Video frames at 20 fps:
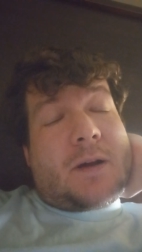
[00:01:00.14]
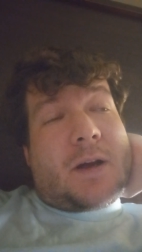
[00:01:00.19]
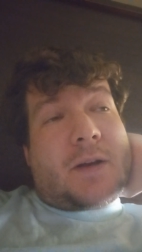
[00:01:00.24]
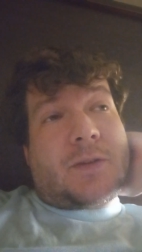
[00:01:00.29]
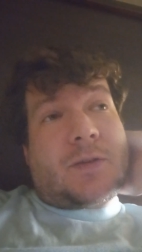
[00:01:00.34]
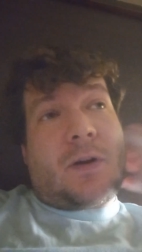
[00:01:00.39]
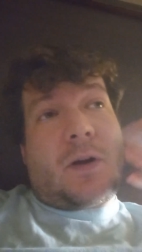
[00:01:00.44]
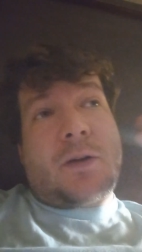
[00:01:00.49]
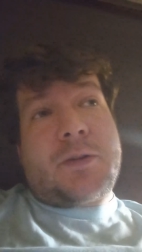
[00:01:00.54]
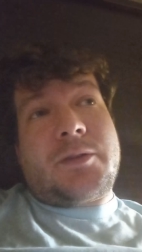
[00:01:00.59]
I
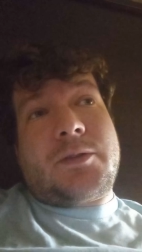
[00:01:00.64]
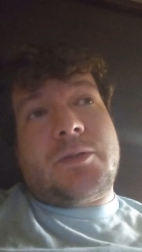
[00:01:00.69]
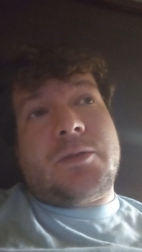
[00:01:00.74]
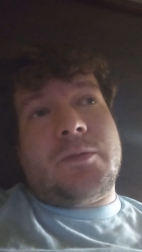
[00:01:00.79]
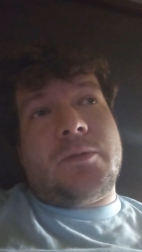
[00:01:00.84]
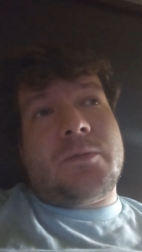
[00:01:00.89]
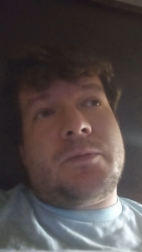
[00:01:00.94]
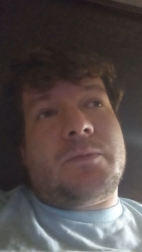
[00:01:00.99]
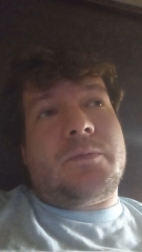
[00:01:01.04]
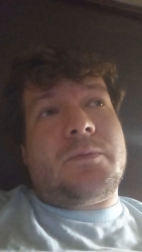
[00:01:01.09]
talked
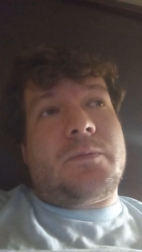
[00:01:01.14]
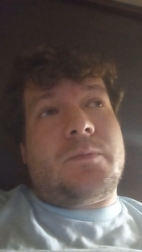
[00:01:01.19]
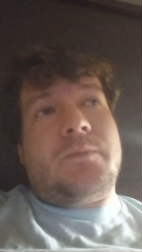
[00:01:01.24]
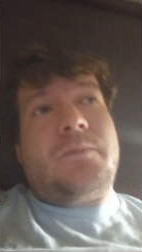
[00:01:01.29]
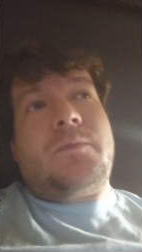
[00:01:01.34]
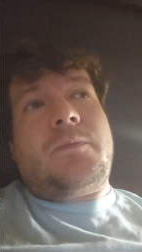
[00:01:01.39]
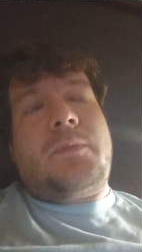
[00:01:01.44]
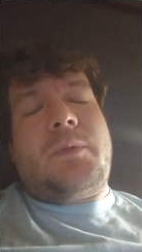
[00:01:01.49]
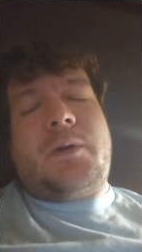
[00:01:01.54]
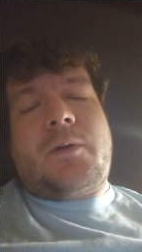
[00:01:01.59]
to
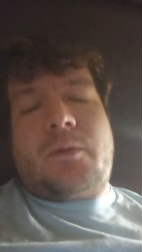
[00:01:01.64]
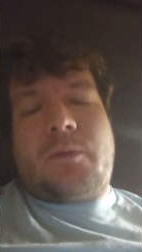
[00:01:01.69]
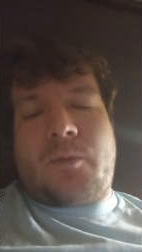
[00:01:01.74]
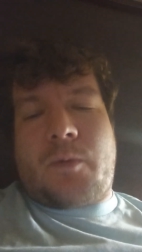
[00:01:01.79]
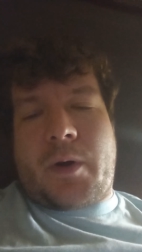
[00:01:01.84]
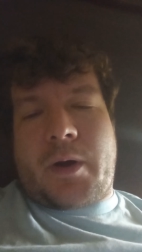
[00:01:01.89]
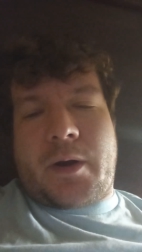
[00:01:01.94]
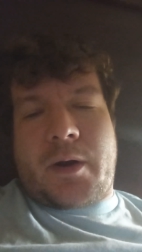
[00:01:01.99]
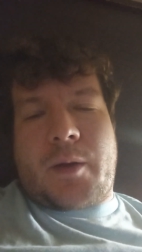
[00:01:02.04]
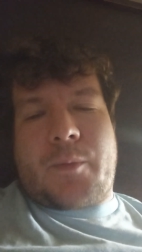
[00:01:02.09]

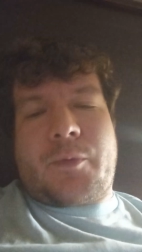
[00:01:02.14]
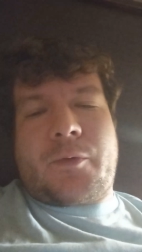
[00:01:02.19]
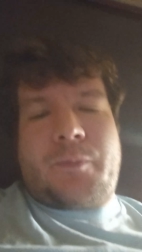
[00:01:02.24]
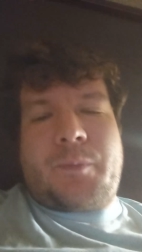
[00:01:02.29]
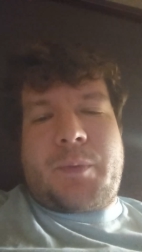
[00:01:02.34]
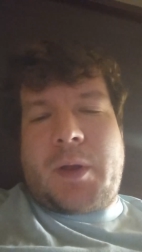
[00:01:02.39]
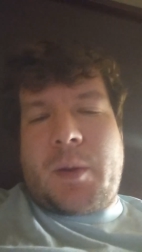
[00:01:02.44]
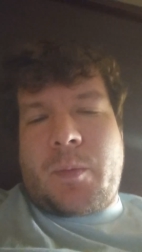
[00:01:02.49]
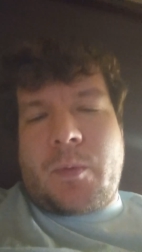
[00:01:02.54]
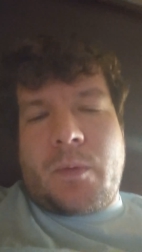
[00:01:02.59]
quite a number of
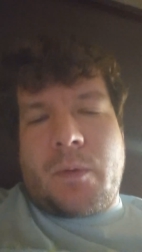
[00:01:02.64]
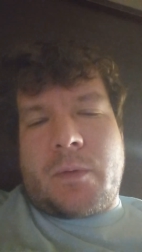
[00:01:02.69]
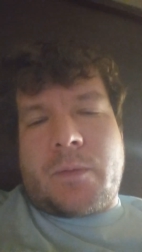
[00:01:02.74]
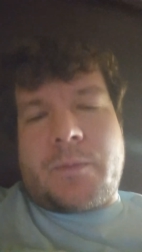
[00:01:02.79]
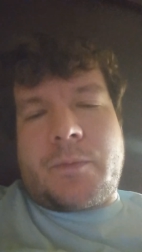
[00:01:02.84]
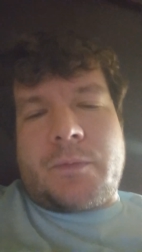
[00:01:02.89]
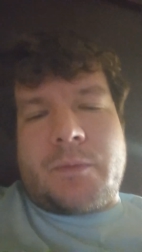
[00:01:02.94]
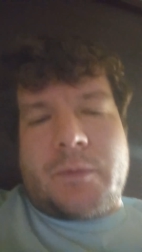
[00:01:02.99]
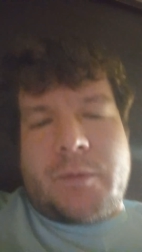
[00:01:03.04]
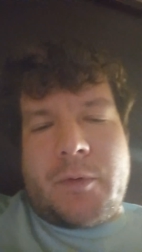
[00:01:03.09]
people
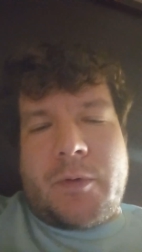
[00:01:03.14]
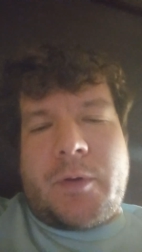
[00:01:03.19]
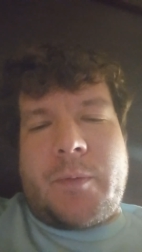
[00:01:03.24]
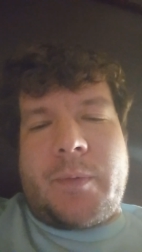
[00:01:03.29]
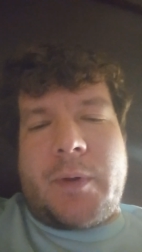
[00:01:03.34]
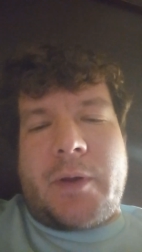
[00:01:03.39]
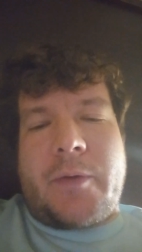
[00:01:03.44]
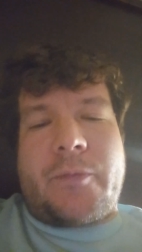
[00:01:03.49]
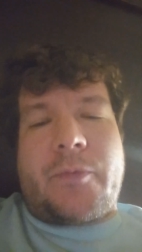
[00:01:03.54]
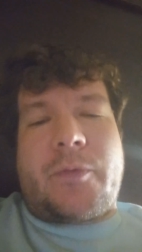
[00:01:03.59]
who had
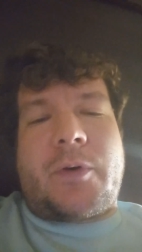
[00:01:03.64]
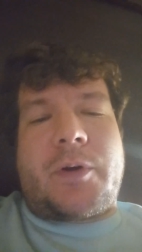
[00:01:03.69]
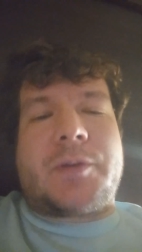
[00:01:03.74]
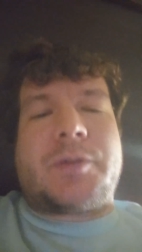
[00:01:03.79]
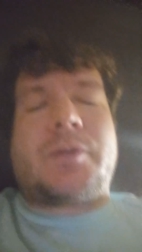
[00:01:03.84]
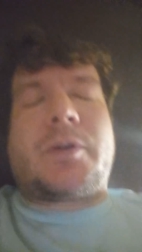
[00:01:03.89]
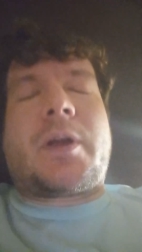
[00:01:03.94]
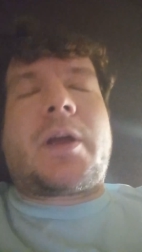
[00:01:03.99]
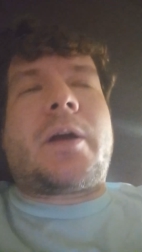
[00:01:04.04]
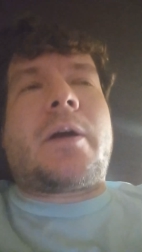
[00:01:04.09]
been in
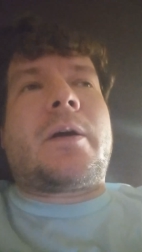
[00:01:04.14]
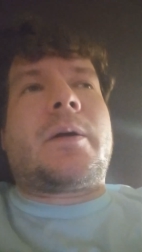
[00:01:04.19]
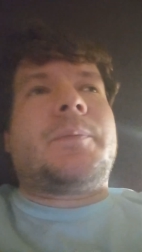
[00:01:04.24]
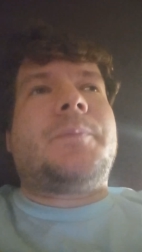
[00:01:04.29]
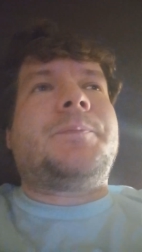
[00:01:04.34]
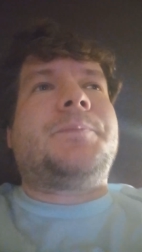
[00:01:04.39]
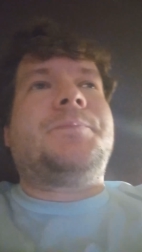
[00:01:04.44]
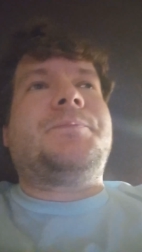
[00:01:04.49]
foster care,